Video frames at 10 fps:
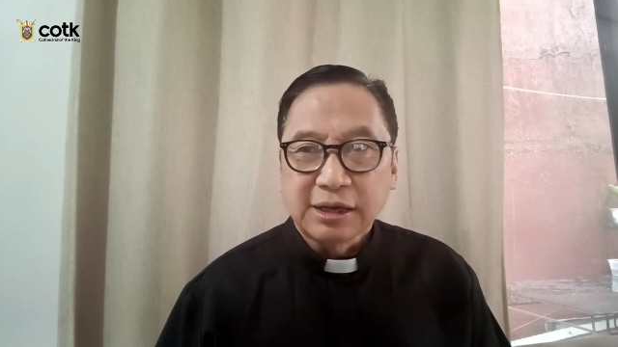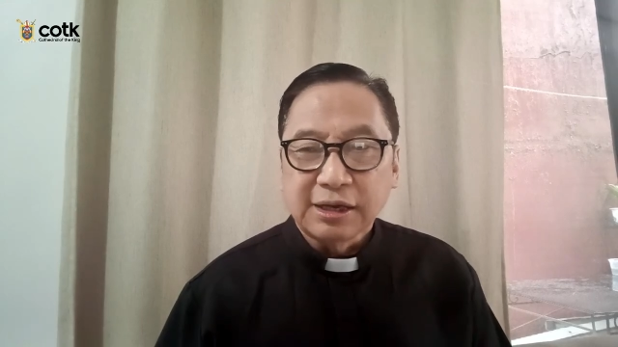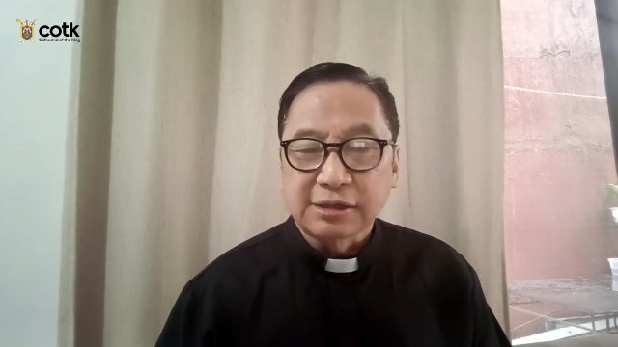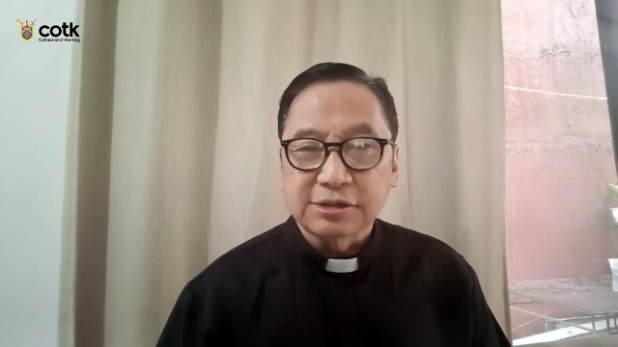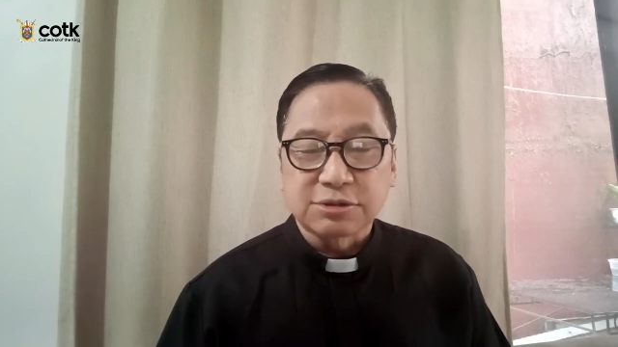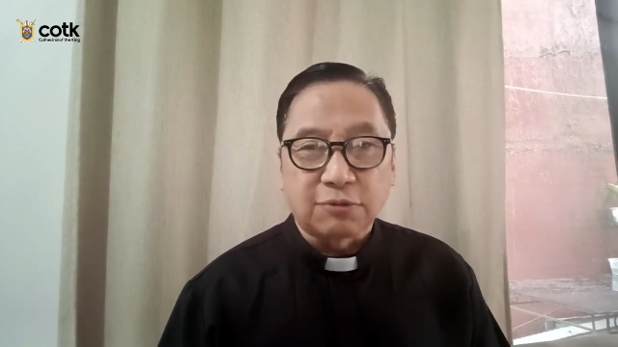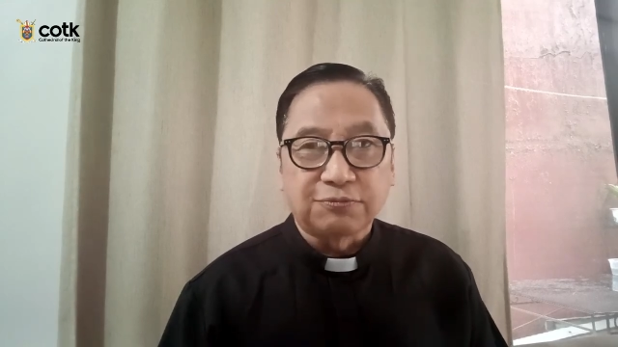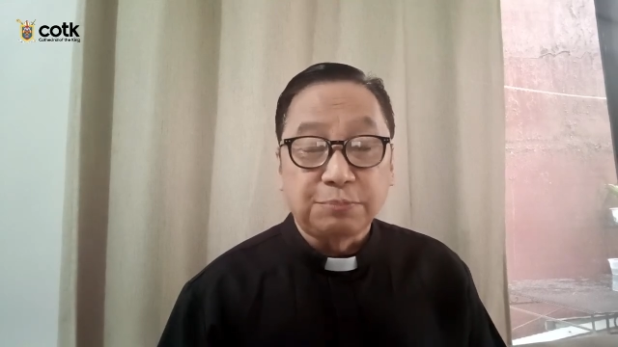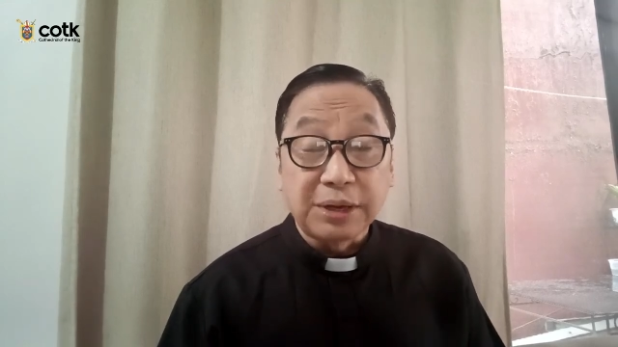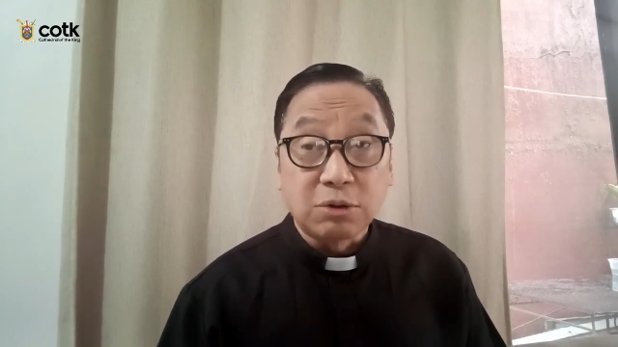it is
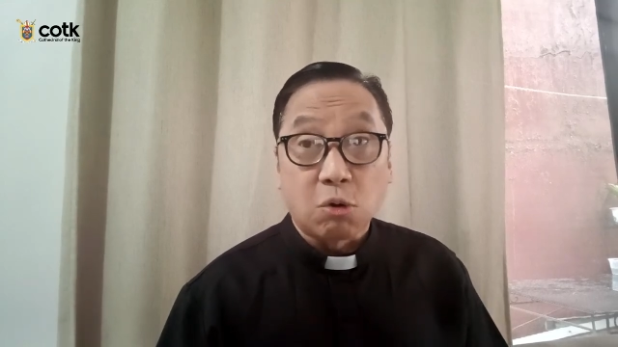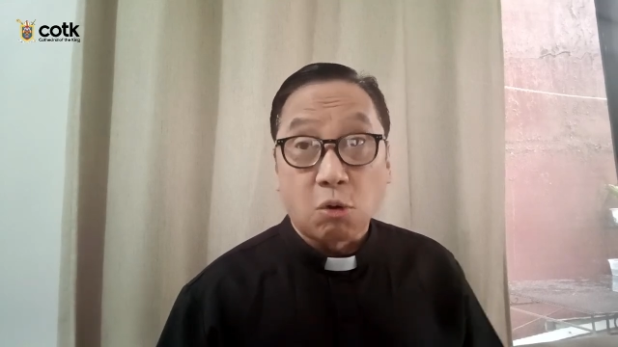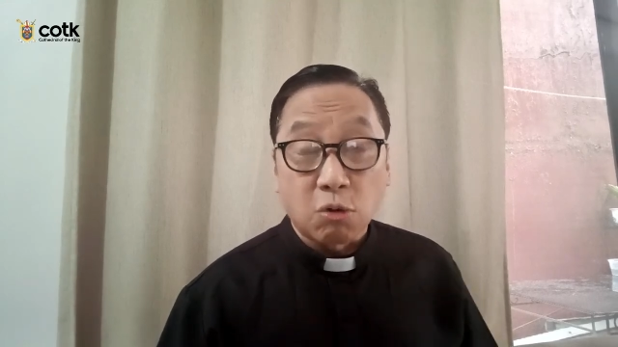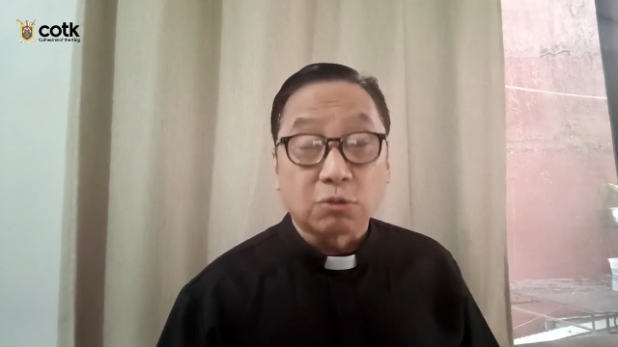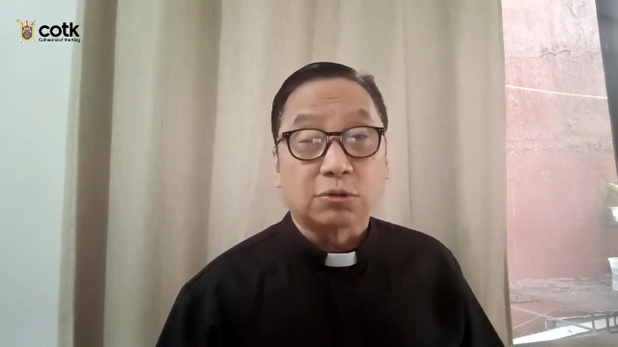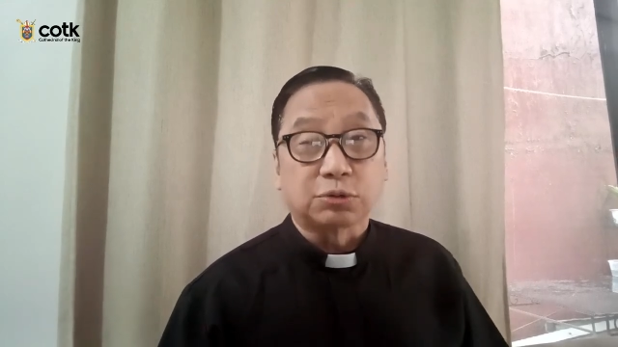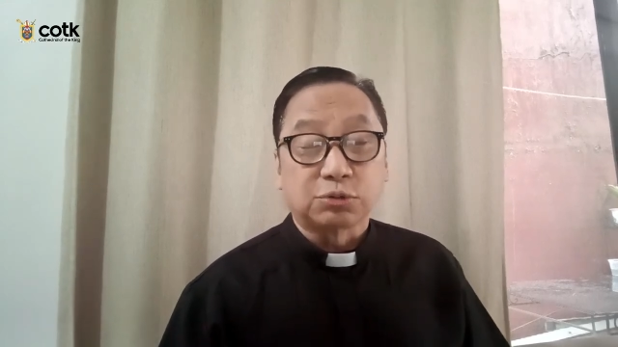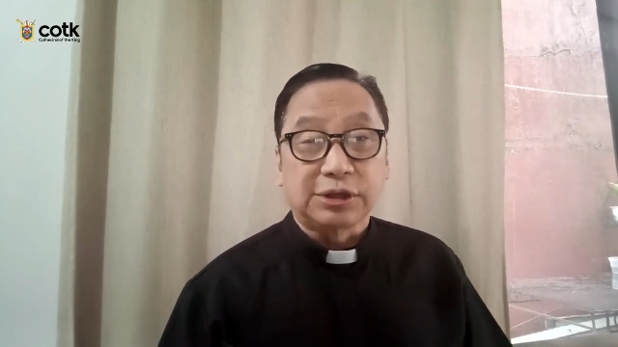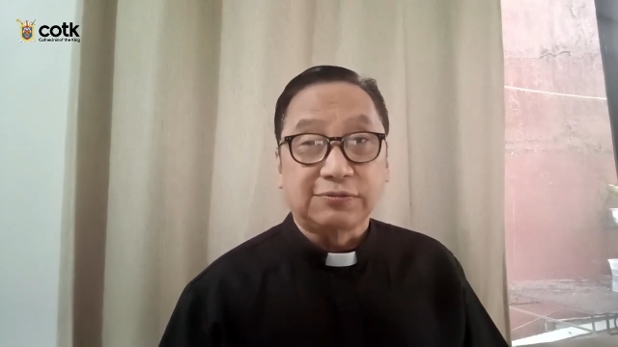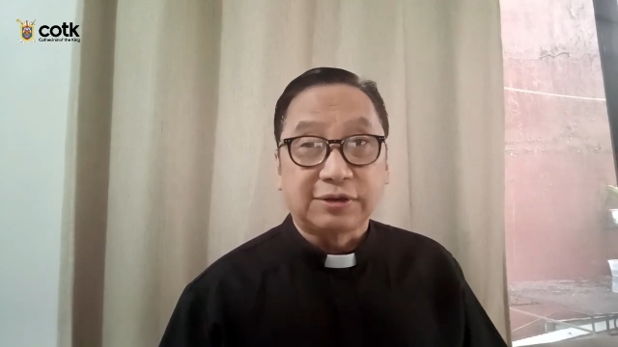of big horror to
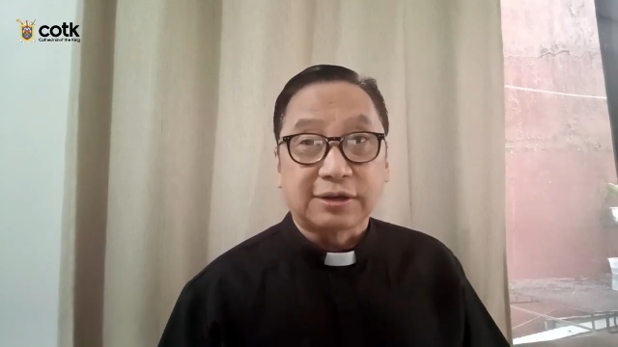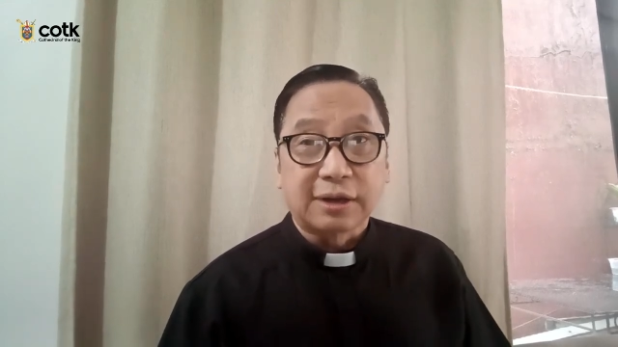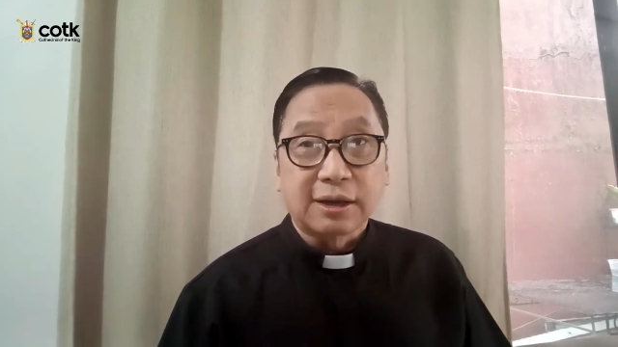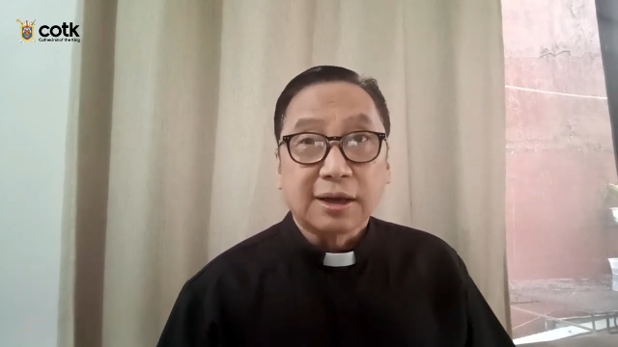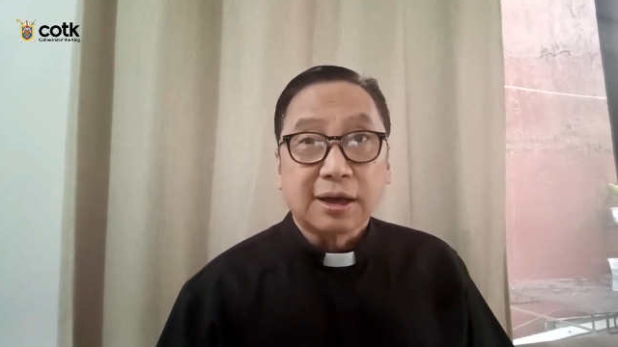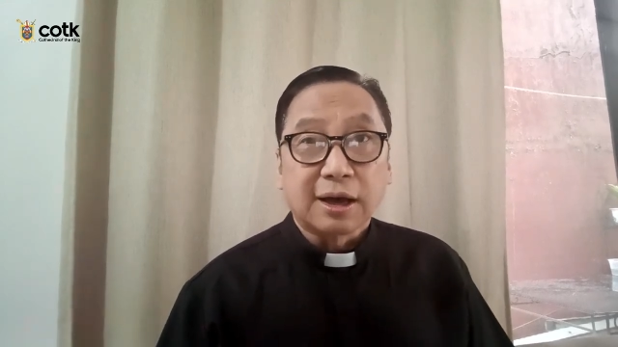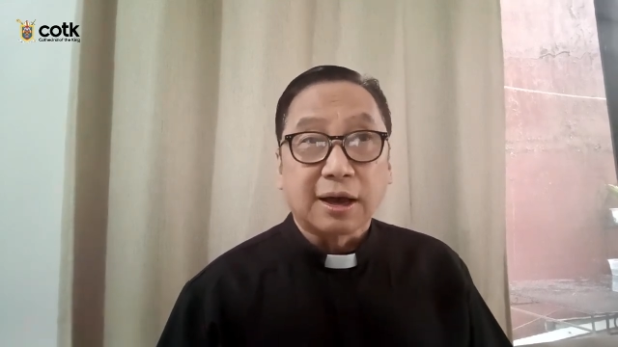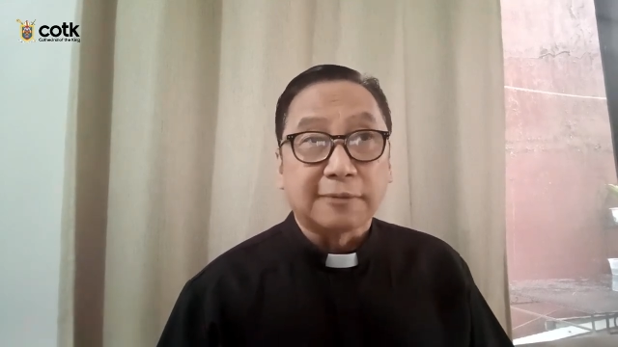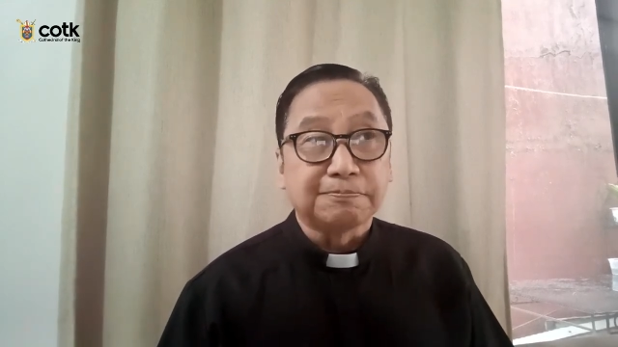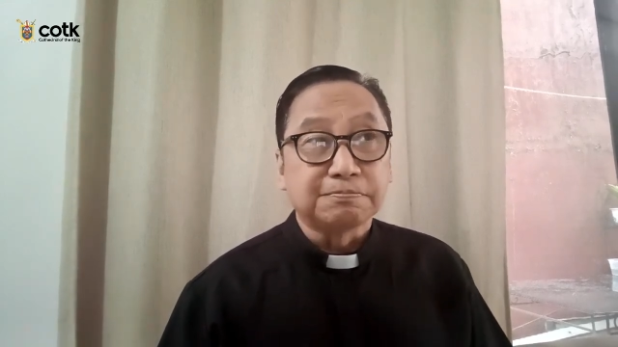even
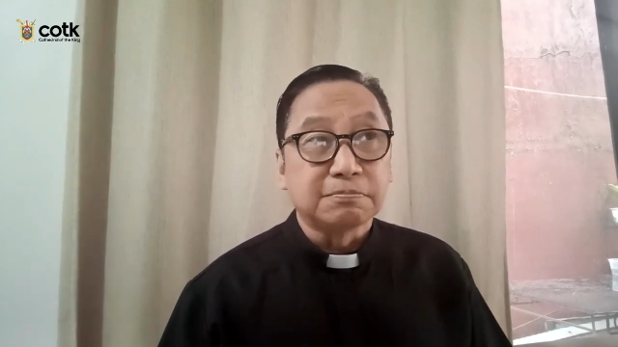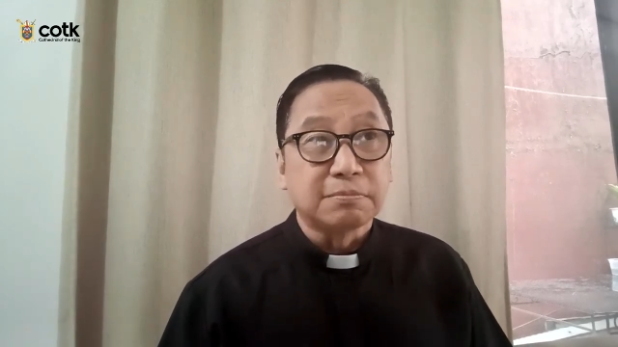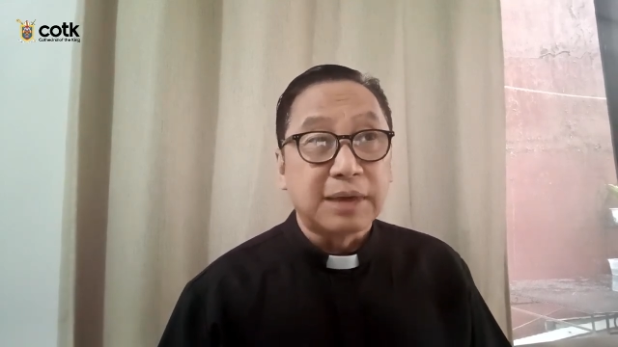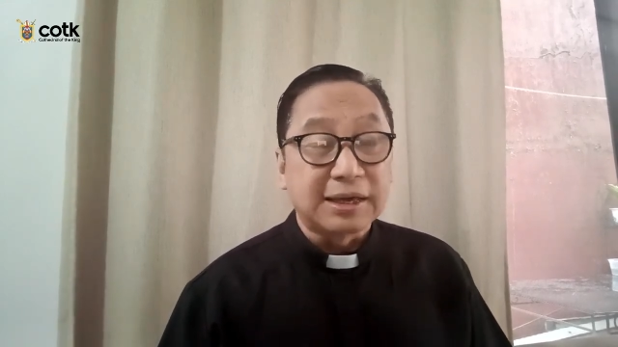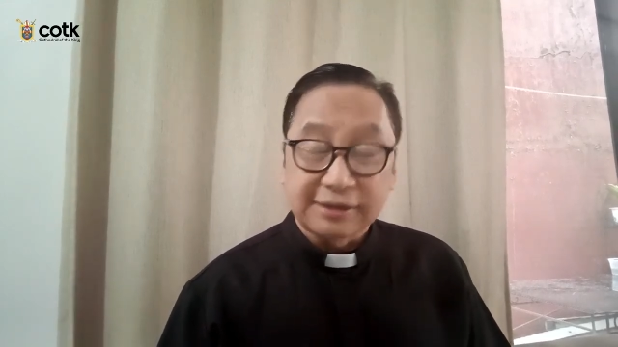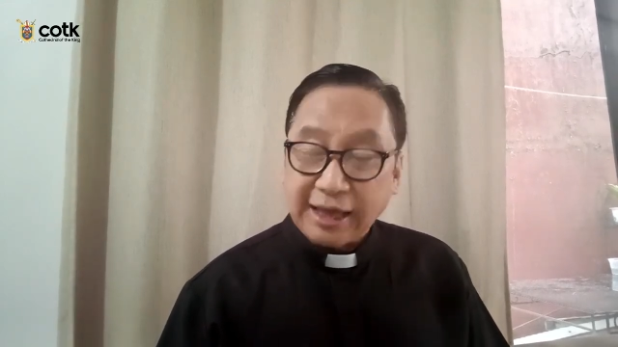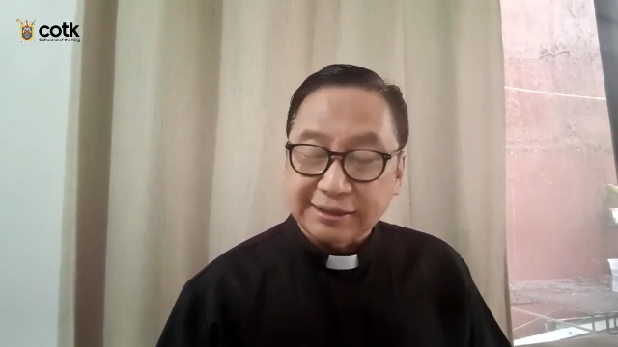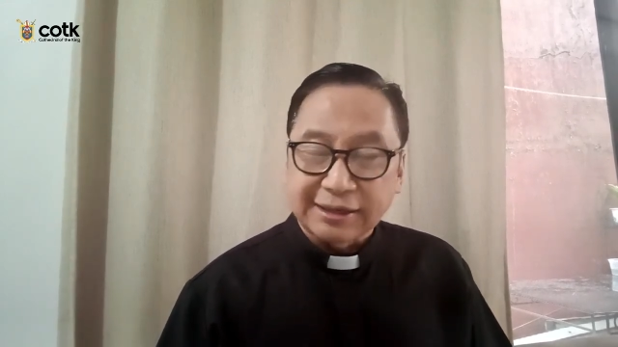um, make that